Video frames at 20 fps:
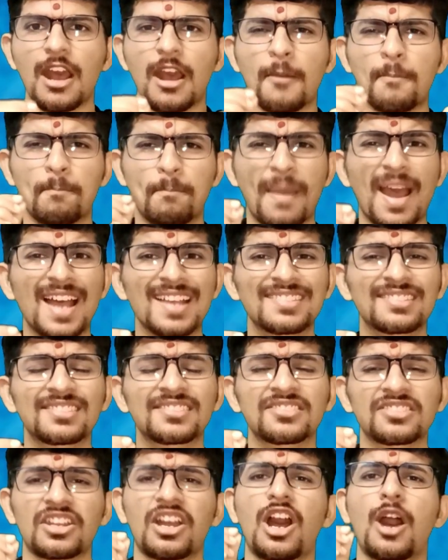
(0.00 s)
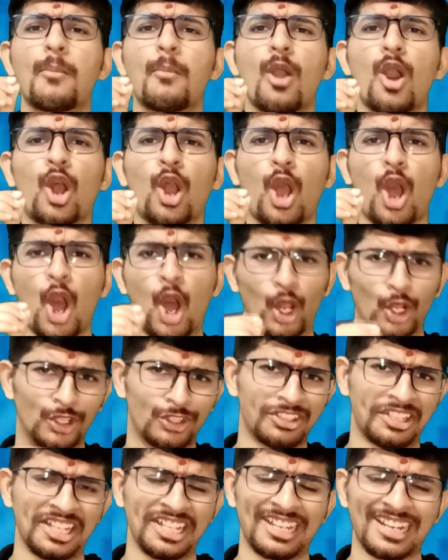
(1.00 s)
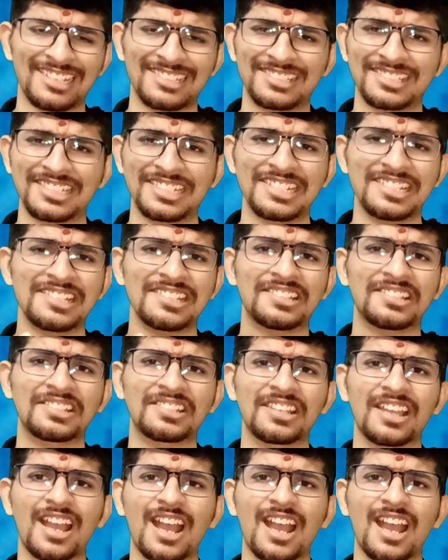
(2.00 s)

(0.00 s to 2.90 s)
a best among all three test series